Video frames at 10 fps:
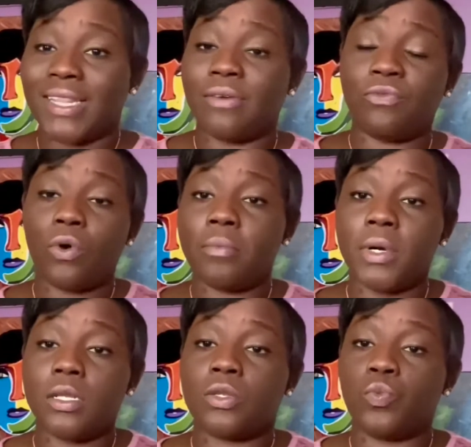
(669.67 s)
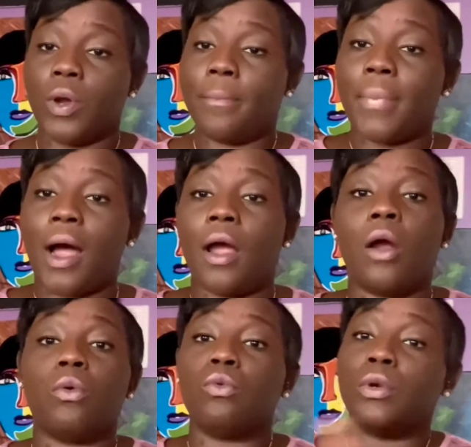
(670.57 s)
The 4 months went by
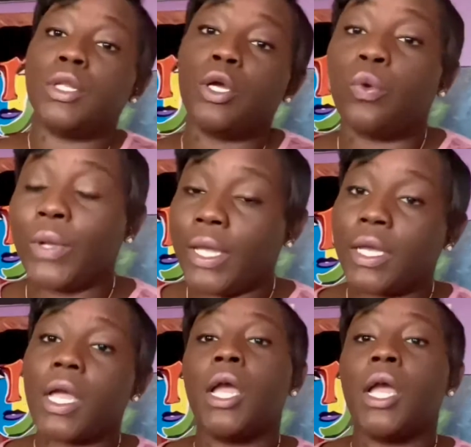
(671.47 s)
really quick.